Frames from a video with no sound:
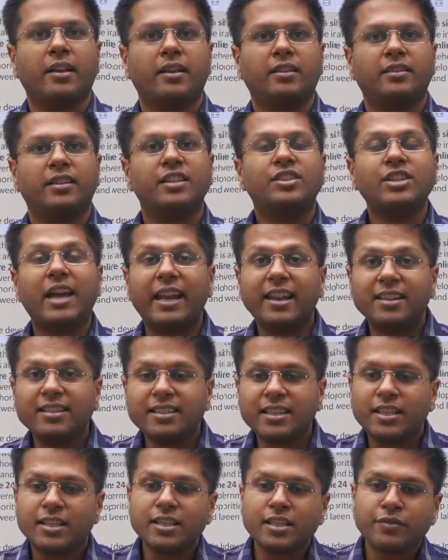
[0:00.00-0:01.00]
There are
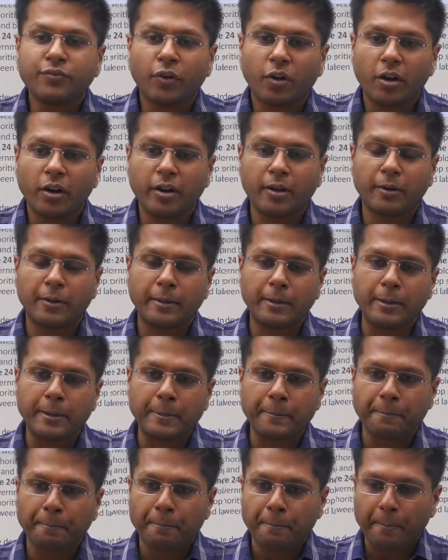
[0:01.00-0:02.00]
challenges for uh,